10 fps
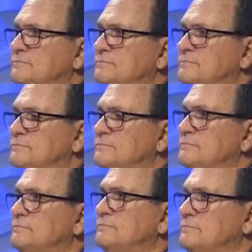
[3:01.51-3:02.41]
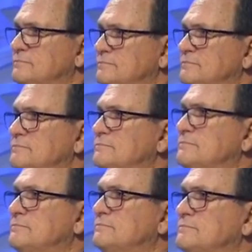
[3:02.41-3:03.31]

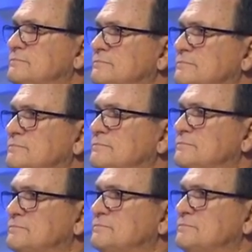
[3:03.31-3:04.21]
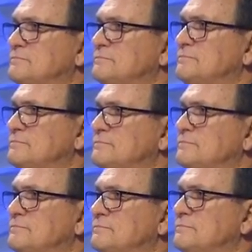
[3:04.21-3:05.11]

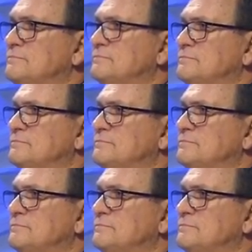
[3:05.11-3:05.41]
The person shown says nothing.